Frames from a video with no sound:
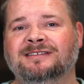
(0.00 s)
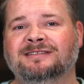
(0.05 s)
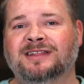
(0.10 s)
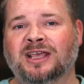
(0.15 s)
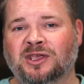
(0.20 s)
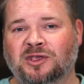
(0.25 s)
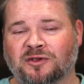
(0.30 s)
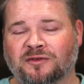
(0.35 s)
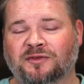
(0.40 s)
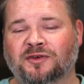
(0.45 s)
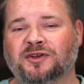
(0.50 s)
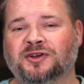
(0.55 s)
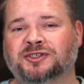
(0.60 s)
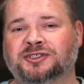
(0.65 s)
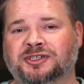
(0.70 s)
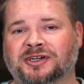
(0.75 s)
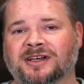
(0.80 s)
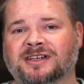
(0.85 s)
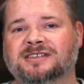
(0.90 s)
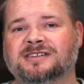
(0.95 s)
Thank you for your
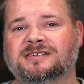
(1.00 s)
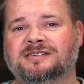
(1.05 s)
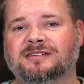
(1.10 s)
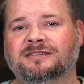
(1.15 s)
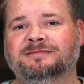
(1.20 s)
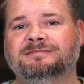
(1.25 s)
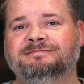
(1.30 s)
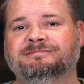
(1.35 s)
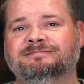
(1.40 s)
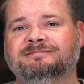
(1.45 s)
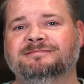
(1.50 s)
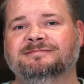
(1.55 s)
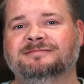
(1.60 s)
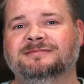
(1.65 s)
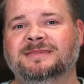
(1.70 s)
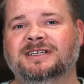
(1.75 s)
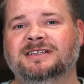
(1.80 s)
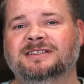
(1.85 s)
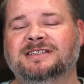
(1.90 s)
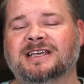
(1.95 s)
trust.
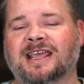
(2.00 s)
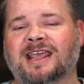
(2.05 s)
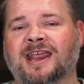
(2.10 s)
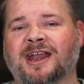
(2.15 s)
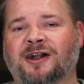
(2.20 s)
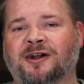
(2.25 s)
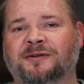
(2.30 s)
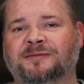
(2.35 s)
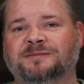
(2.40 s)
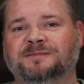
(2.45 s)
Take care.